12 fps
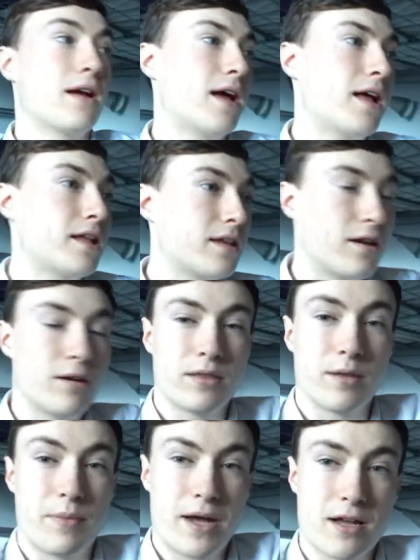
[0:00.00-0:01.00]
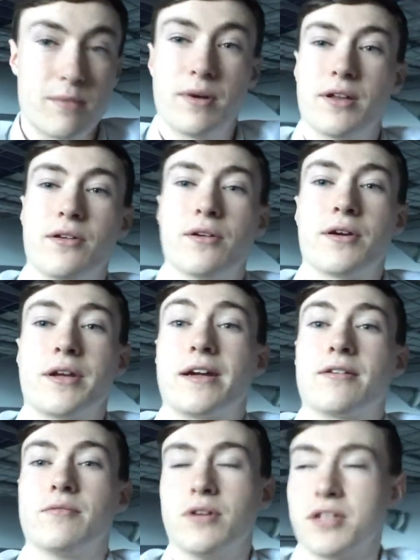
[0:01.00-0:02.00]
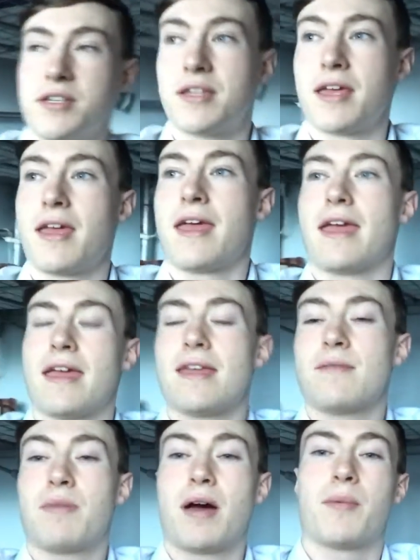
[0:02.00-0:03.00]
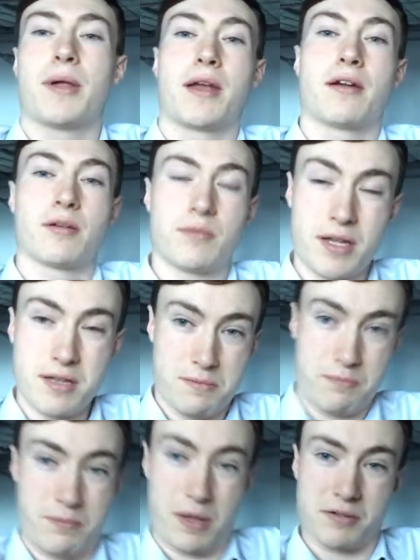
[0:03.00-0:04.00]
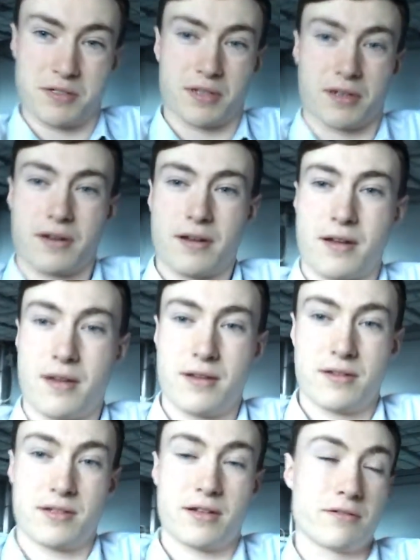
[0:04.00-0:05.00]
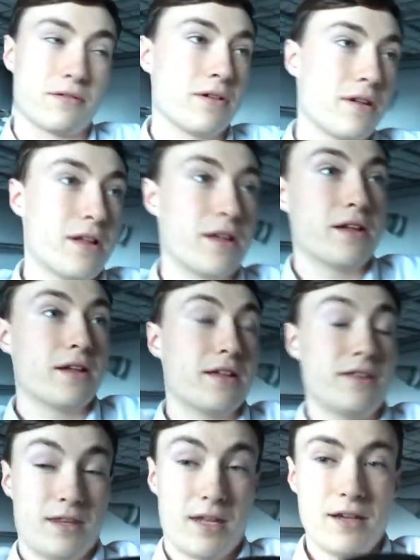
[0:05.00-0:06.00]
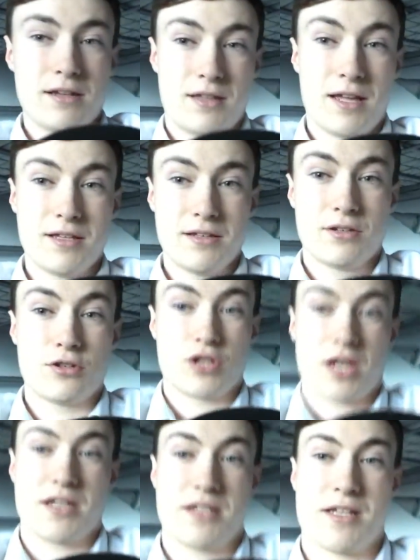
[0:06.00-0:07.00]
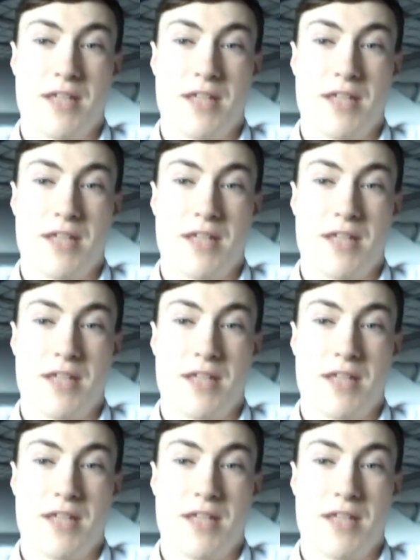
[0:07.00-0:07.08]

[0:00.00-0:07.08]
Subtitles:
And on the back of my door, there was a Batman Arkham Knight poster. So, that's another change that's